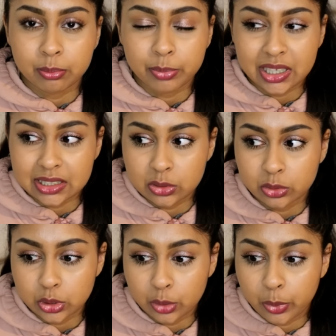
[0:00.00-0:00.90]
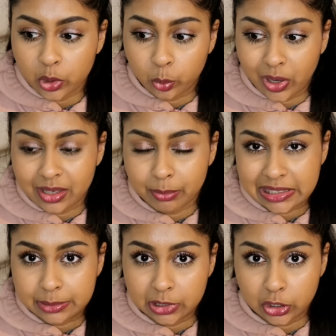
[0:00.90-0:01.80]
but it's not to the point where it
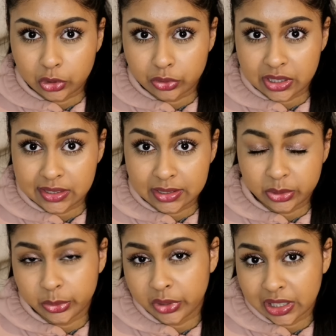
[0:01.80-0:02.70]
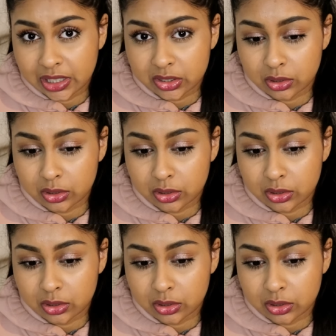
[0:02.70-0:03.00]
makes me look greasy or oily.